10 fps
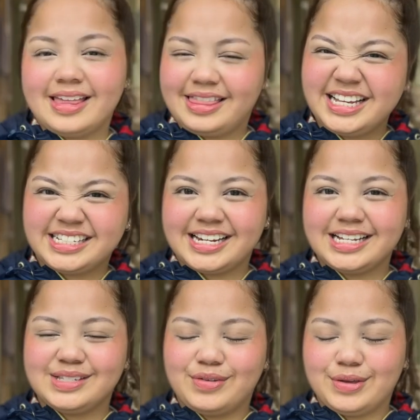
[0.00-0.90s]
These
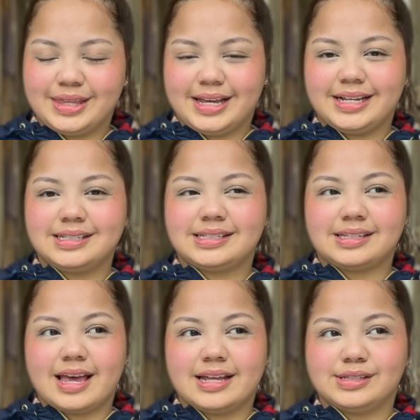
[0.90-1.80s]
next few things
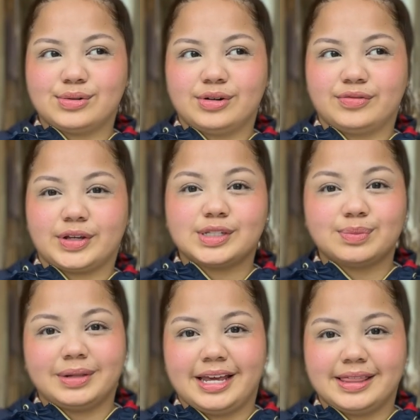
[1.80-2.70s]
can sort of
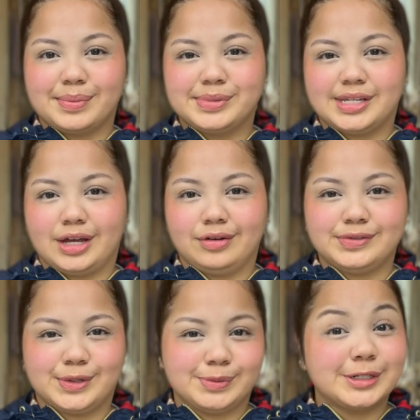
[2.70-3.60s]
explain
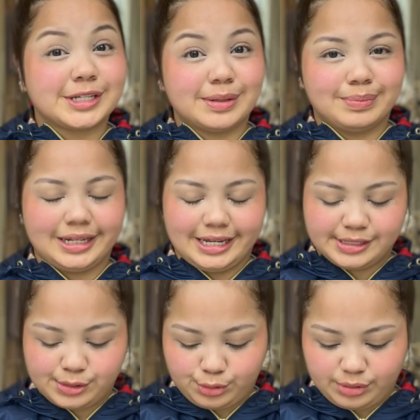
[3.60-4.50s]
themselves, so I'm just gonna
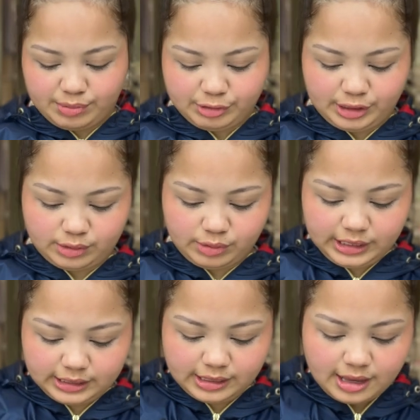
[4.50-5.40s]
blaze through them really quick.
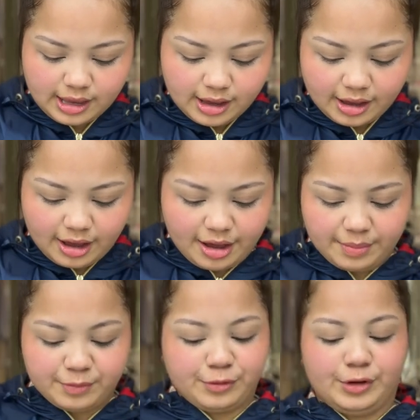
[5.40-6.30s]

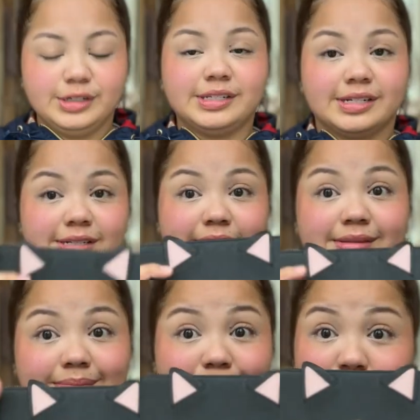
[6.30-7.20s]
First is
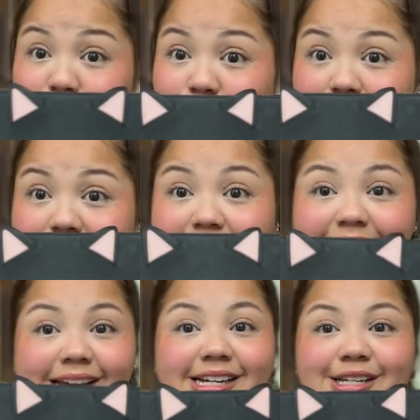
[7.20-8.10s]
my wallet.
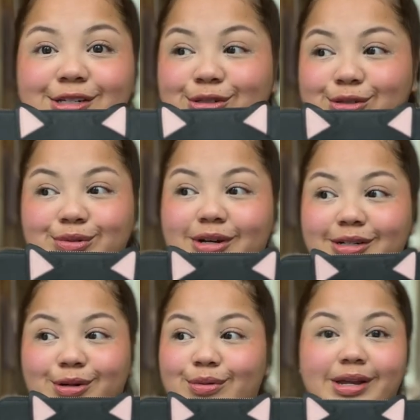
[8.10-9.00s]
I do
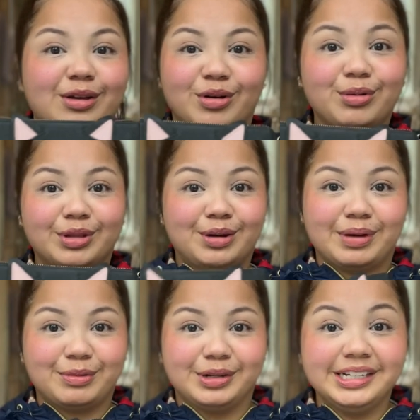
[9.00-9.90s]
not go anywhere without
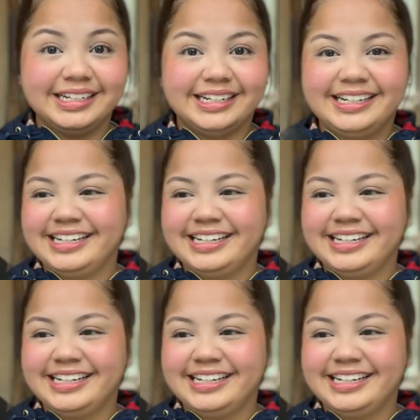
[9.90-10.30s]
my wallet.